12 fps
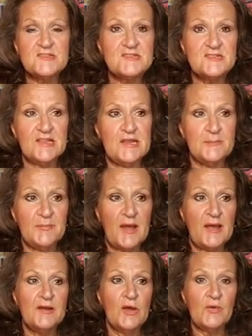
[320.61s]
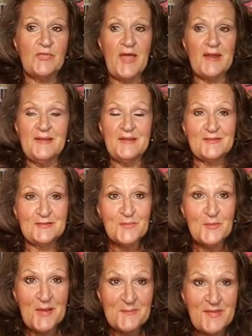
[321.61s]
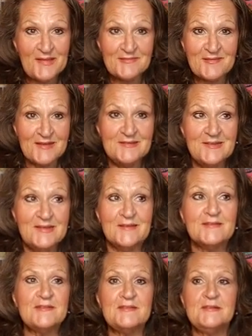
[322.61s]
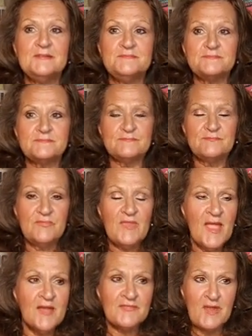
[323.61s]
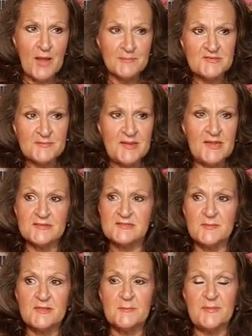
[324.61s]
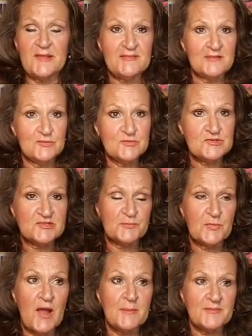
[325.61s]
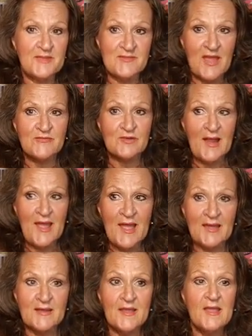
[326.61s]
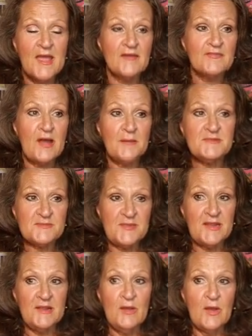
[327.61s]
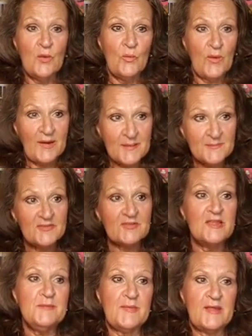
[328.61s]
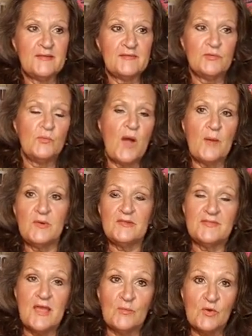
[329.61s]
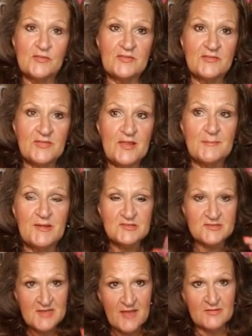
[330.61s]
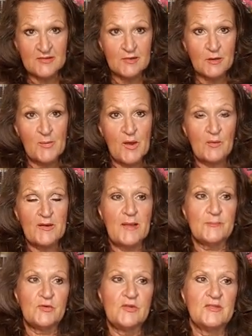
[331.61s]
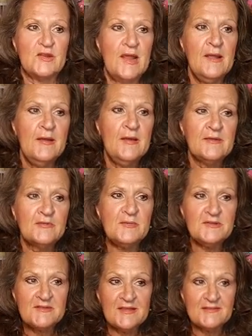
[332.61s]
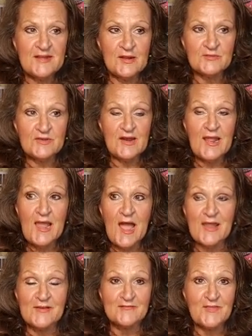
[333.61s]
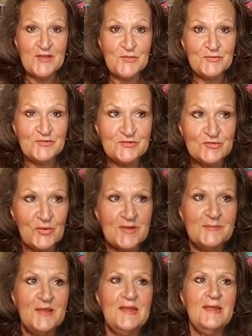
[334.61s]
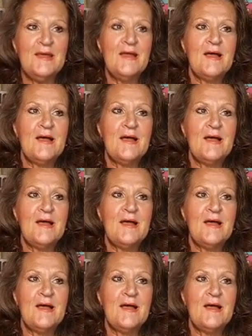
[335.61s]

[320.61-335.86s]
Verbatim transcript: sleep. I know that some of my best ideas have come to me and some of the best solutions to problems I've ever had have come to me when I'm sleeping. So why wouldn't that work the same by just having a little power nap during the day? So I'm gonna test that out today. I invite you to join me.